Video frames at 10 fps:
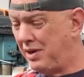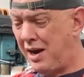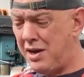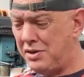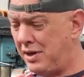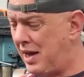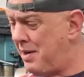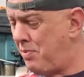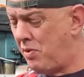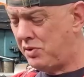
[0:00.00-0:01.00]
the clutch, the
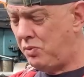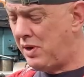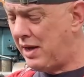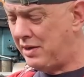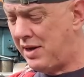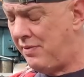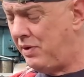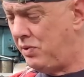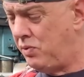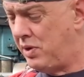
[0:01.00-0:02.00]
gearbox, all that stuff
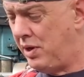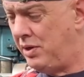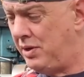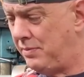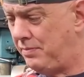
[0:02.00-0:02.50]
is all good.